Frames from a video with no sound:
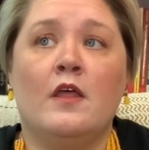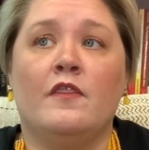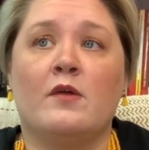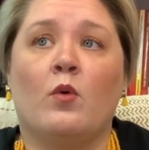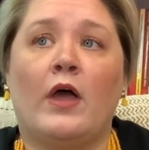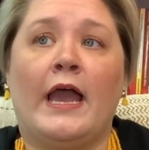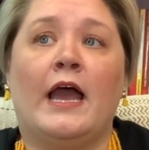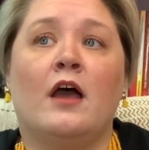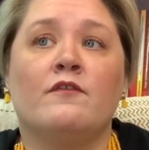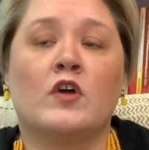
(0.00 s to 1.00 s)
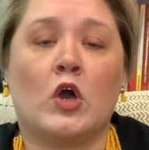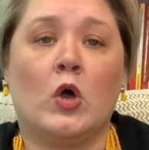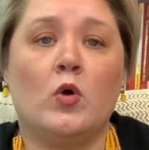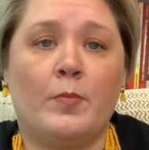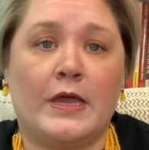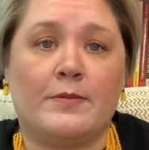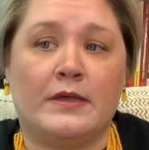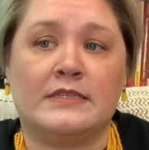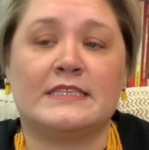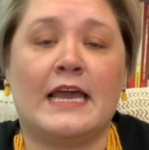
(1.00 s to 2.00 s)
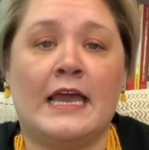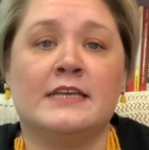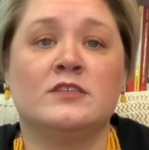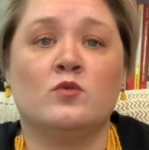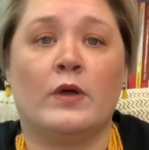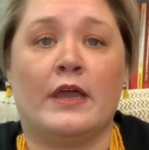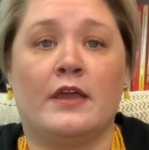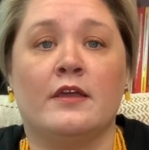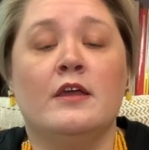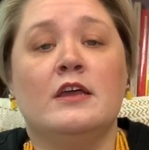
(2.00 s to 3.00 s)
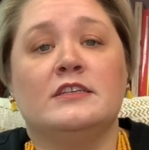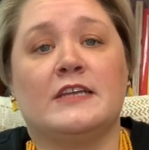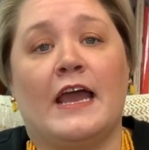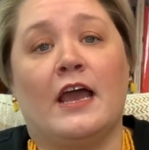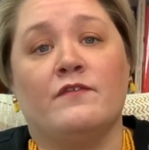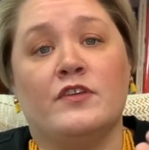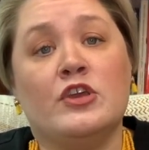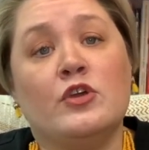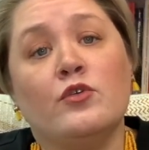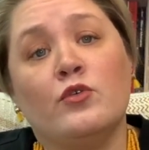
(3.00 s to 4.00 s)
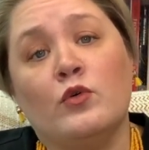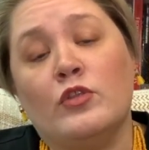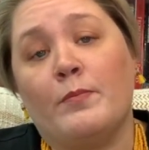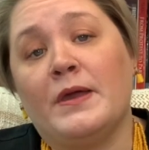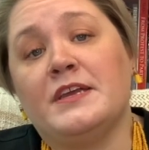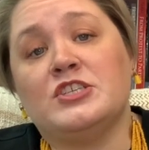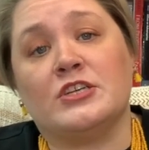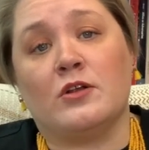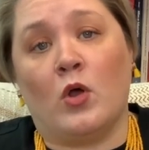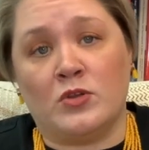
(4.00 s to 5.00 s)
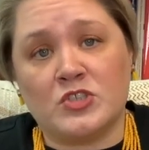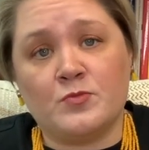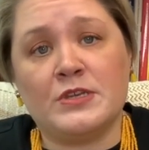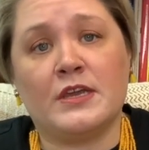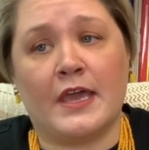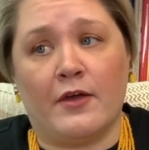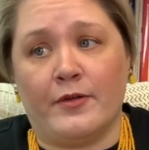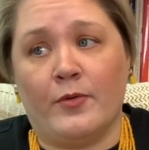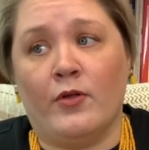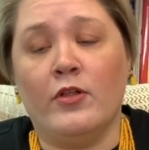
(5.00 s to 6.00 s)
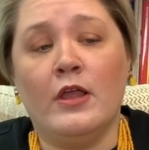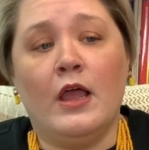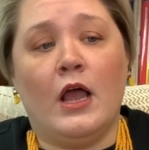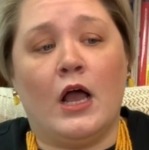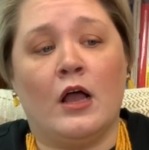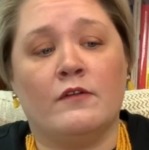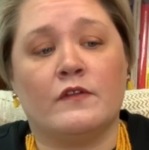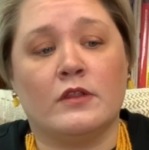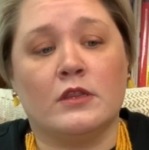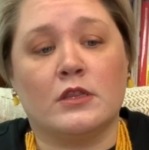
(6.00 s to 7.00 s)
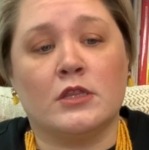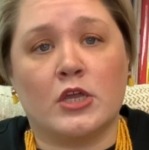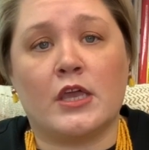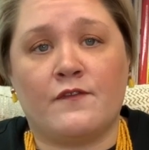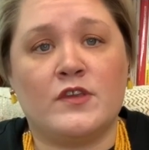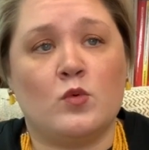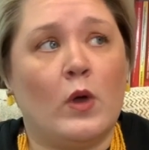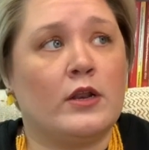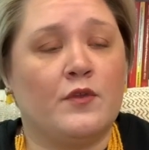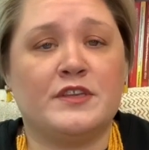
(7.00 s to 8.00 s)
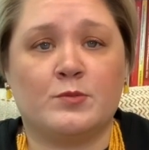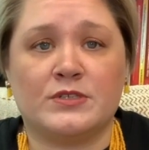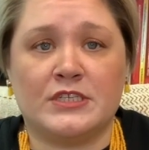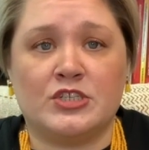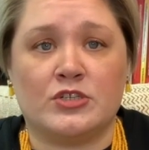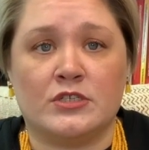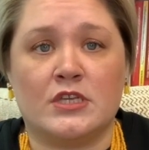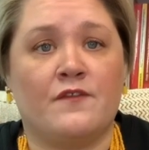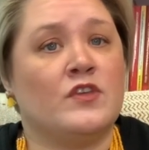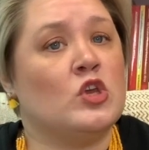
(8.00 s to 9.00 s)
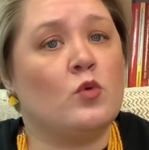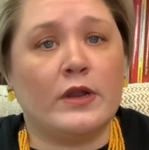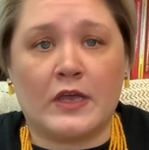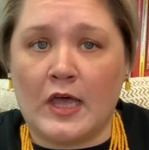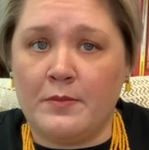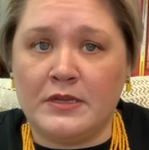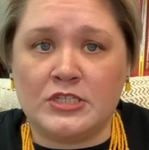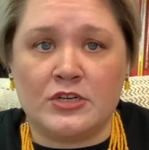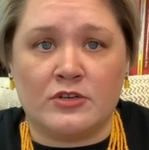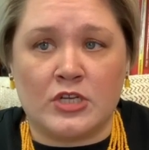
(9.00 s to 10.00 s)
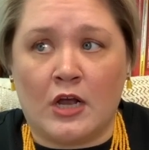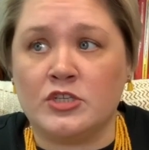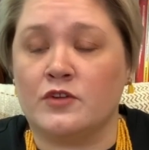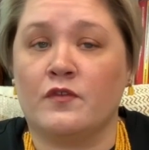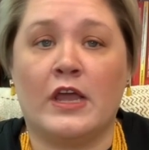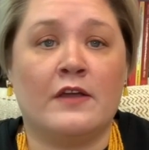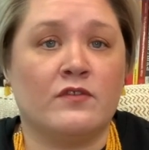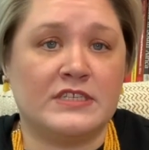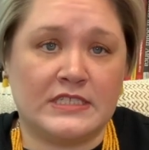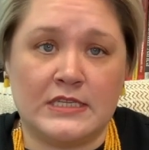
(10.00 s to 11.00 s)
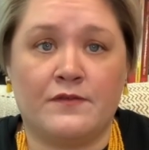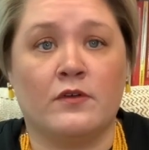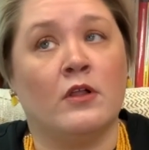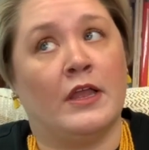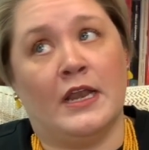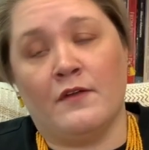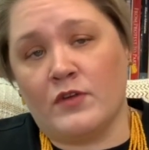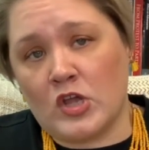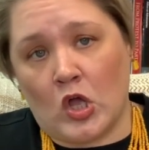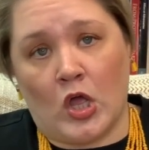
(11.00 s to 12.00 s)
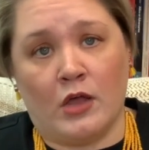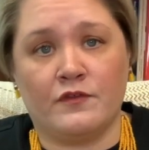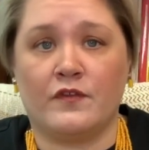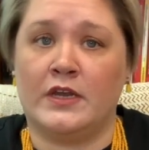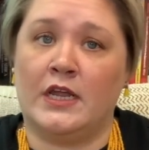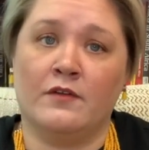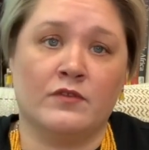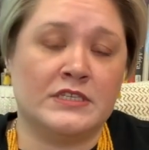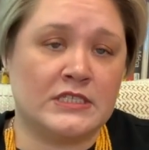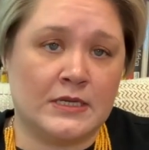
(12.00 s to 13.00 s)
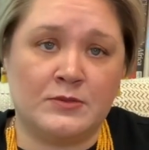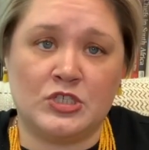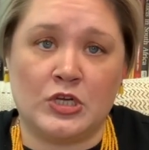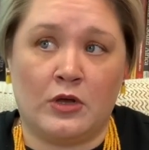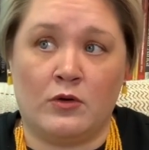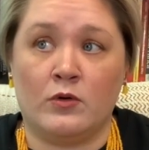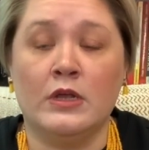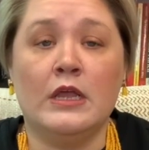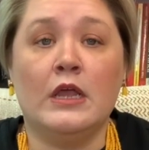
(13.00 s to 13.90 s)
They will have co-payments as a way to have you, the patient, also be accountable of, look, if you want all these procedures, if you want to come into your doctor for every sniffle and every cough and every stubbed toe,